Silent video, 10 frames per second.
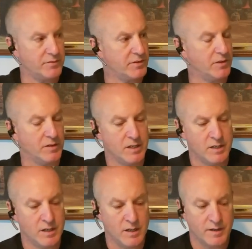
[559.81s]
So
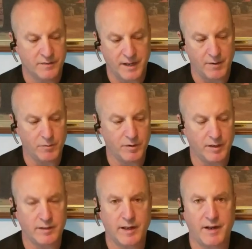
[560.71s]
that really
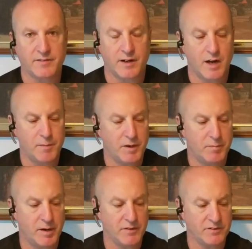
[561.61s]
takes the copper
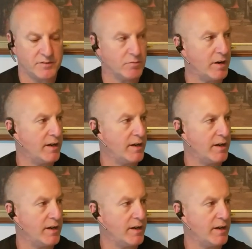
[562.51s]
deposits right